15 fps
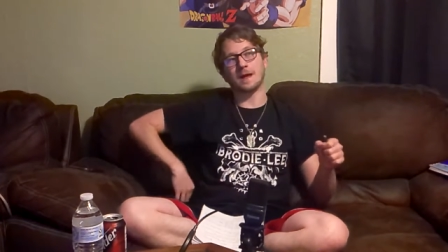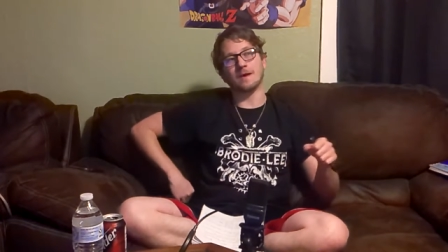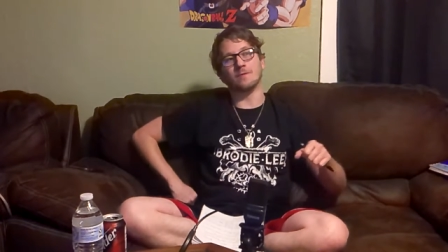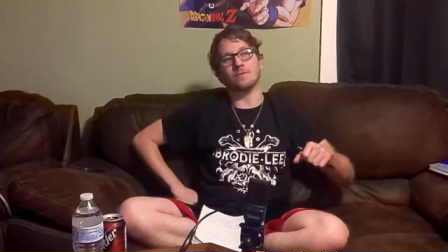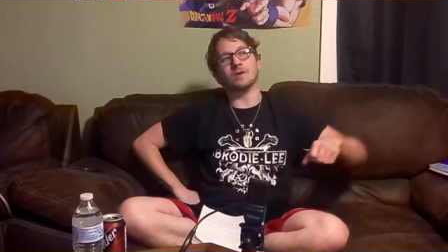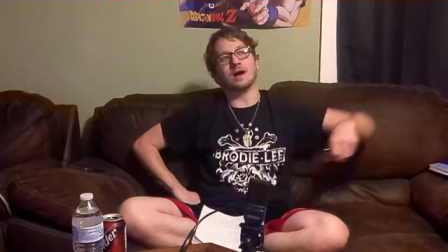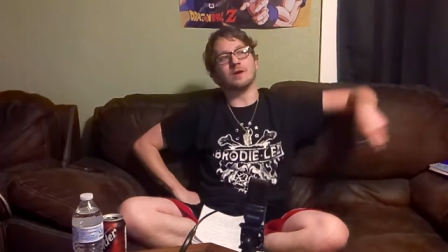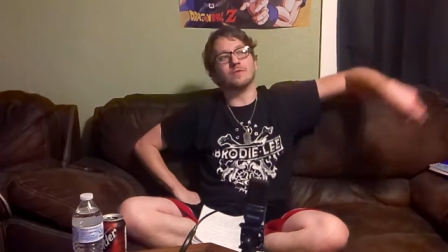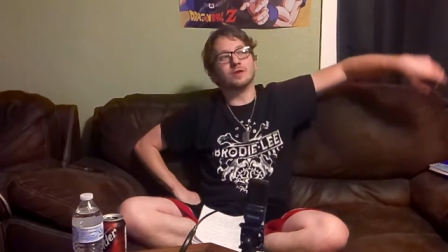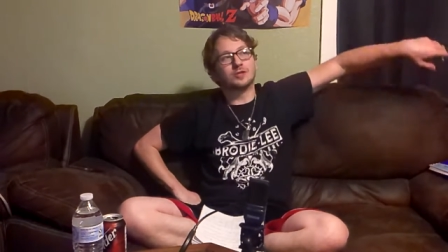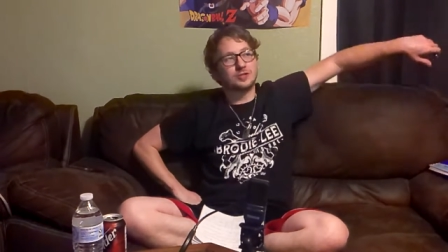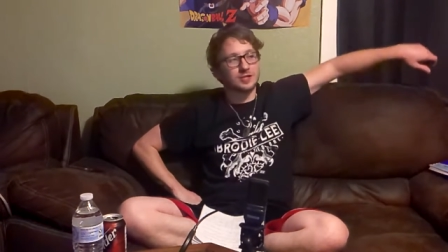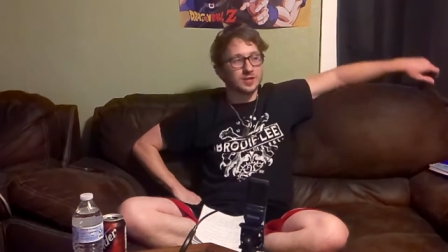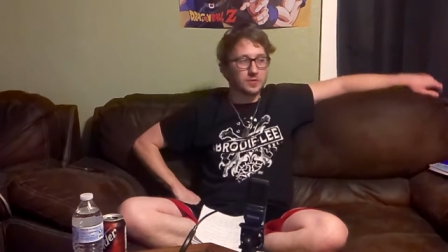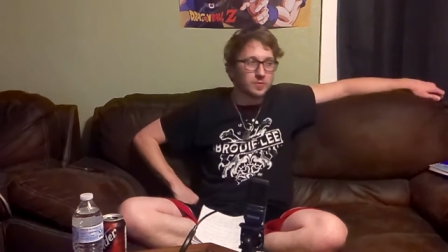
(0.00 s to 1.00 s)
I
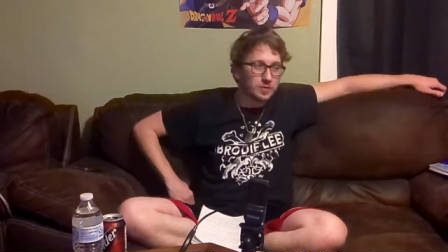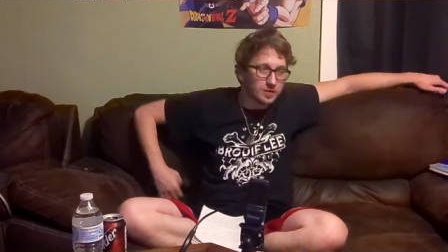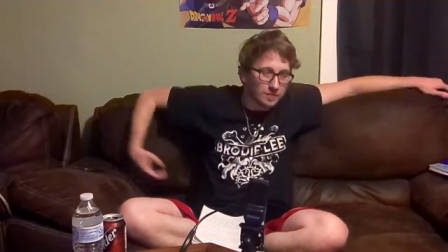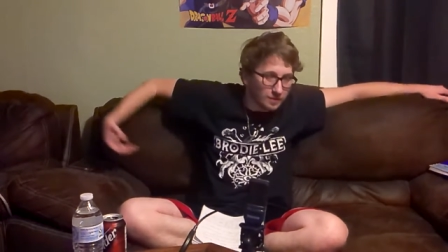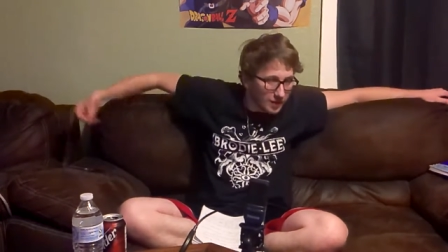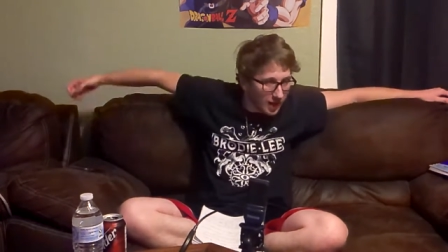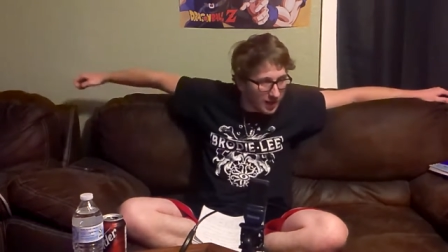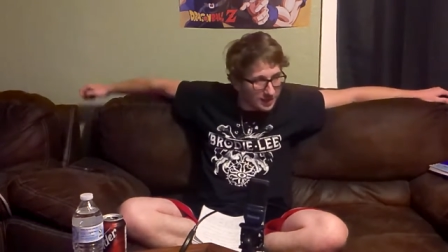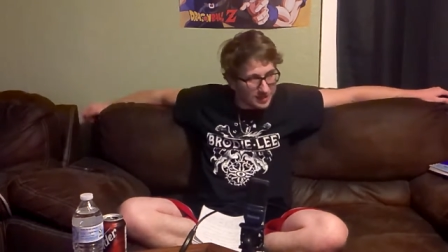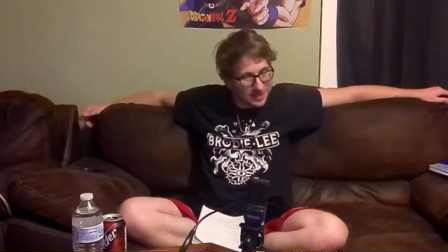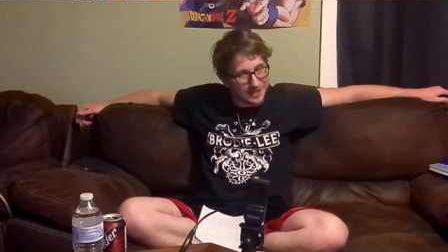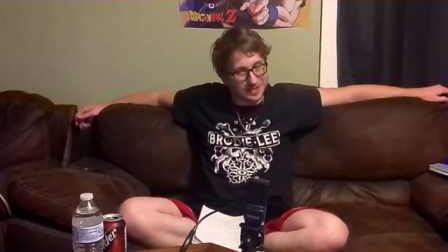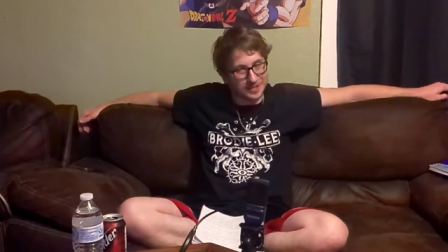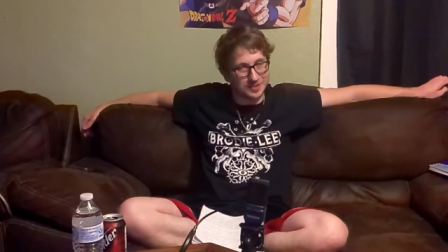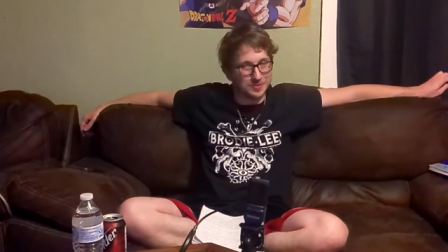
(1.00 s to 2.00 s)
wish they would have not
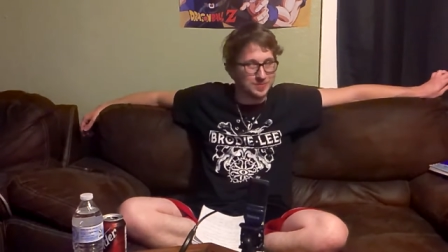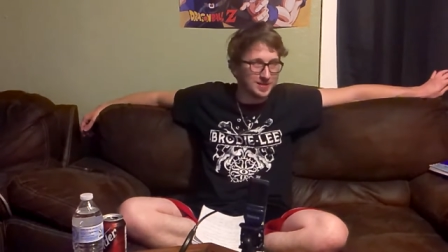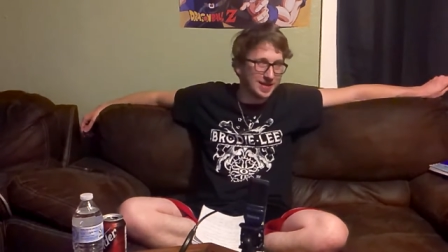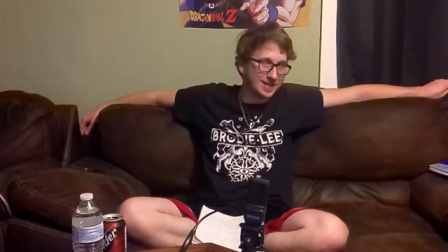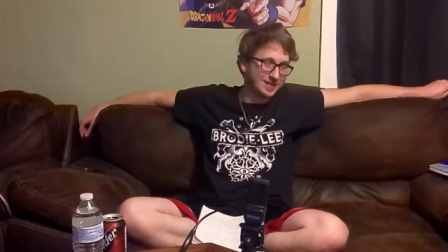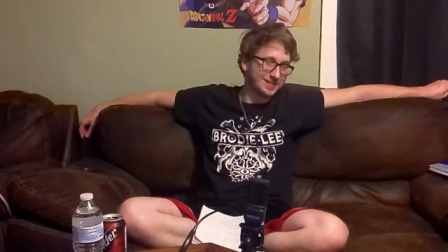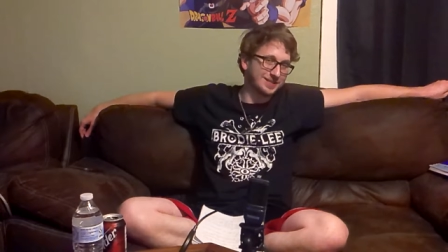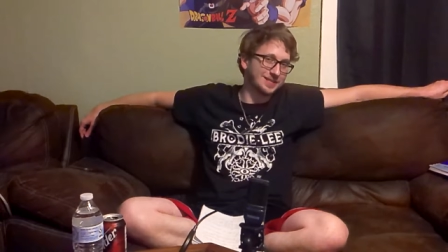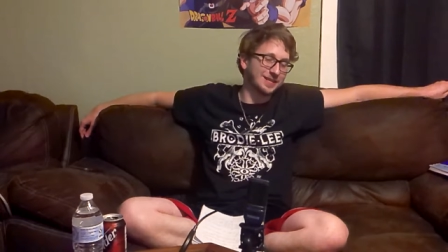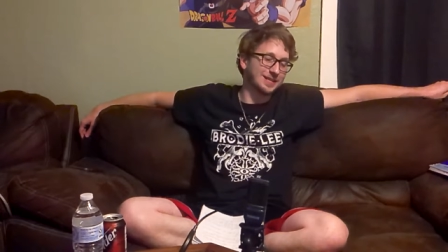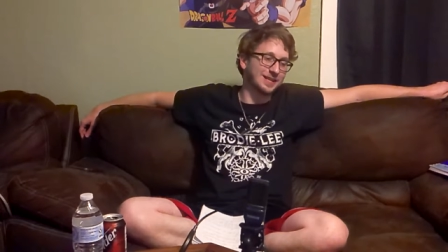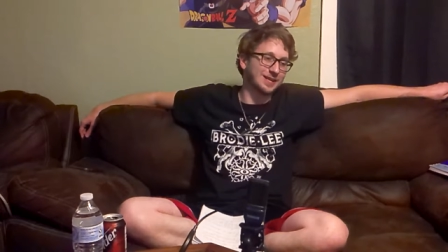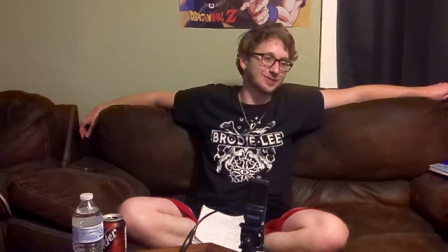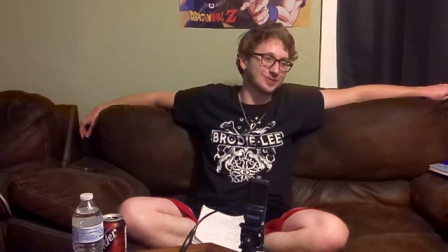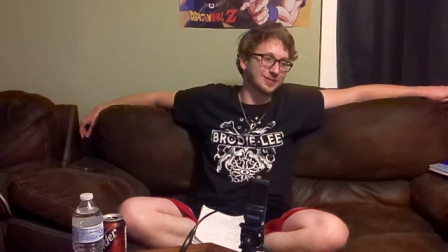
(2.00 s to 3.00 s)
taken two takes
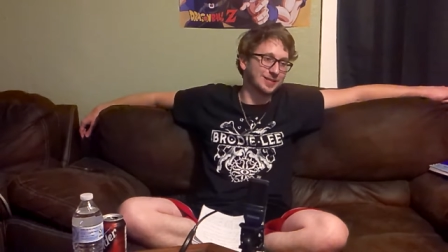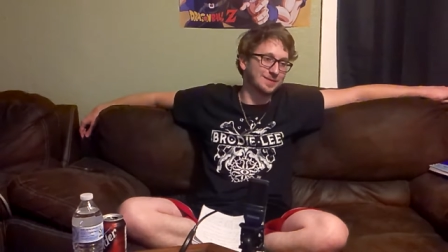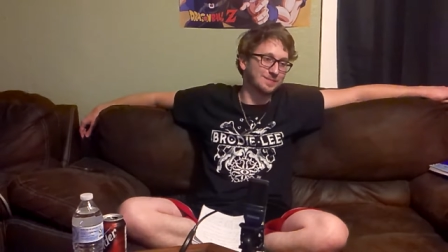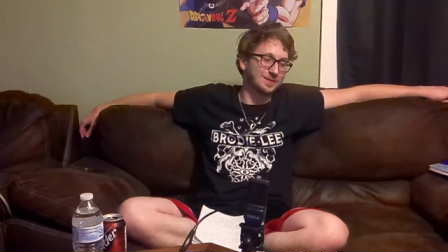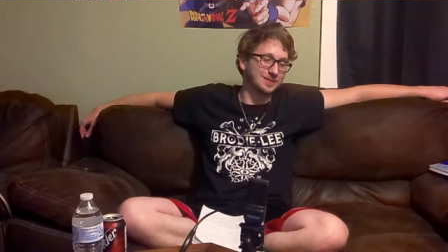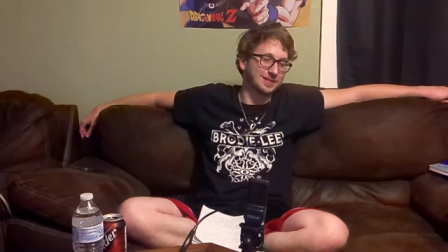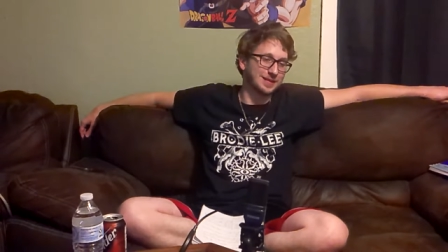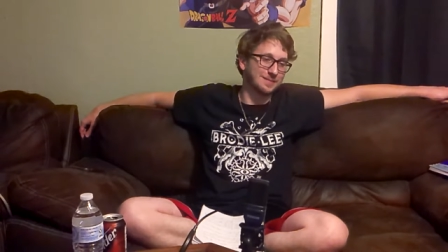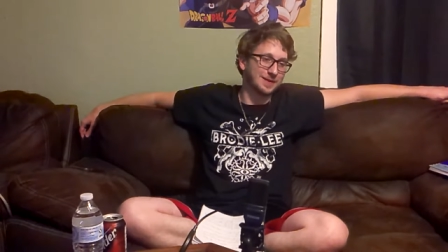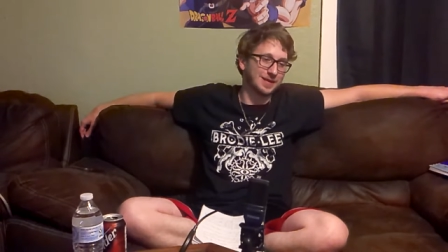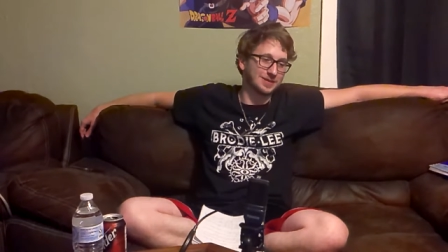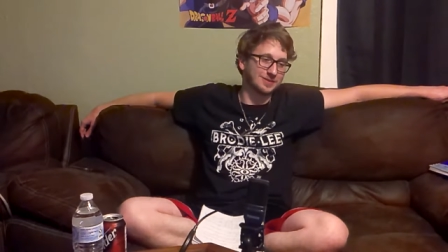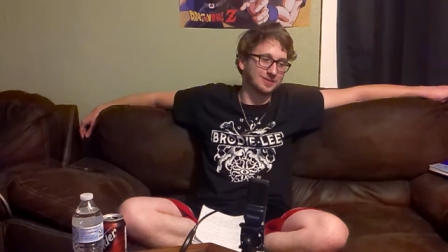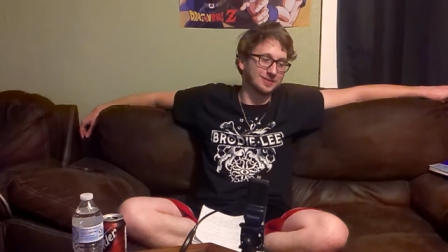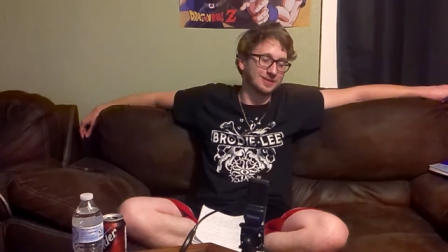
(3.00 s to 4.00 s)
and actually keep the same
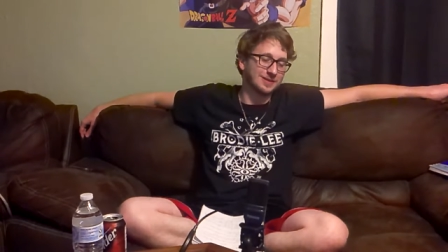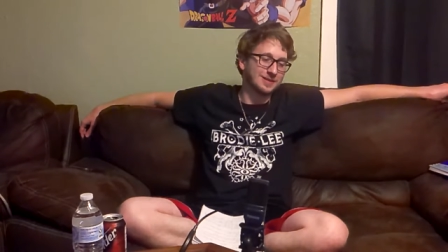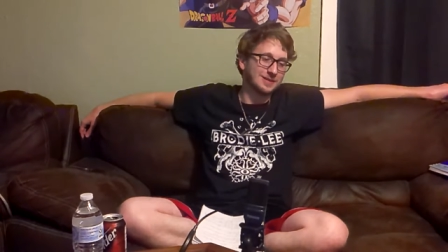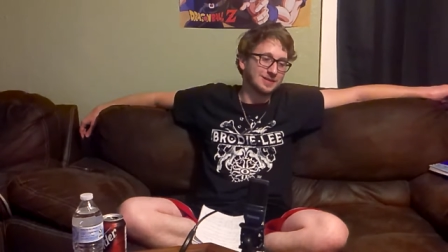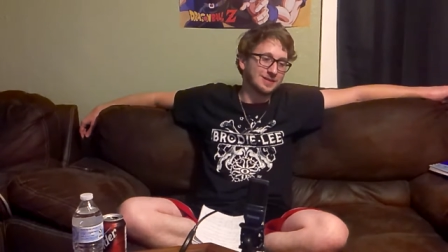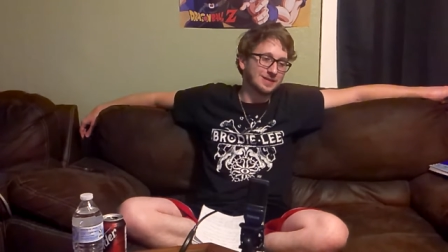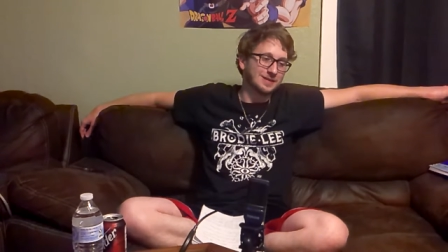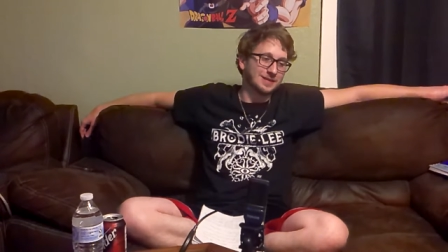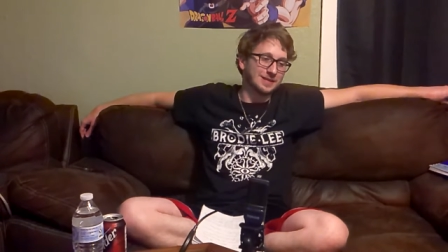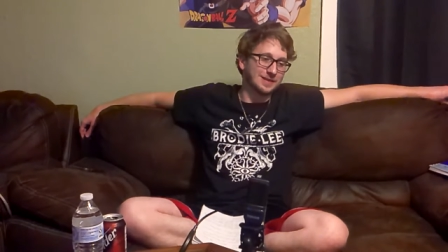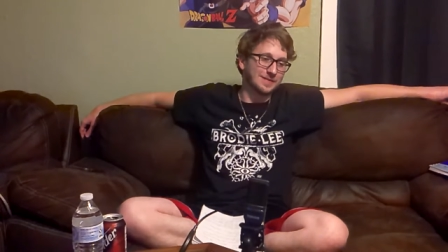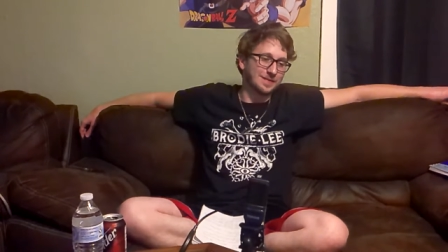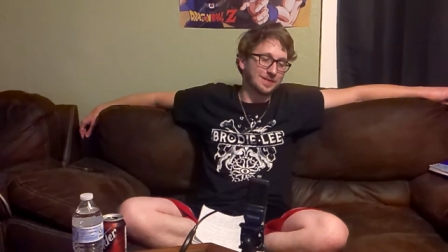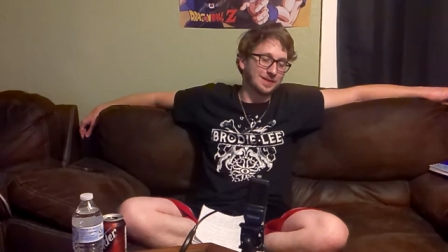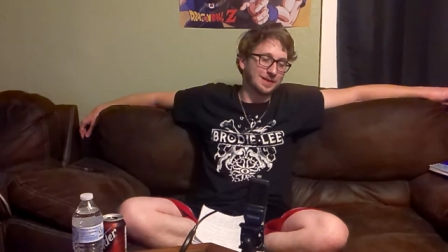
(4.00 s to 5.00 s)
actor and
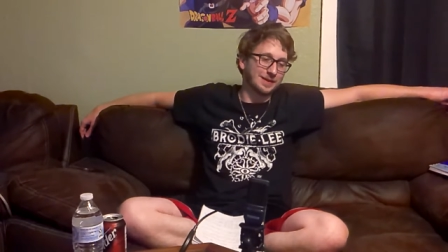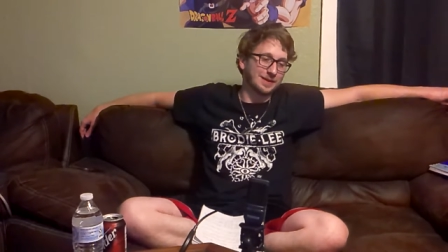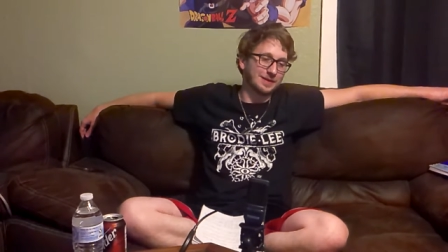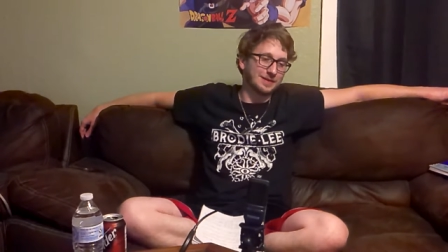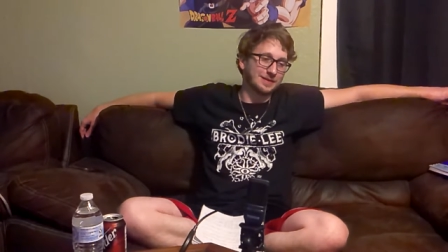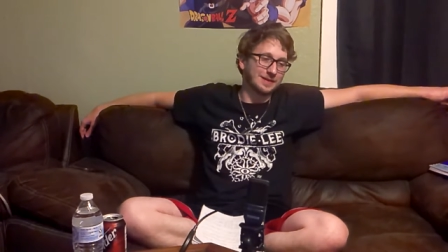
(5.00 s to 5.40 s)
everything.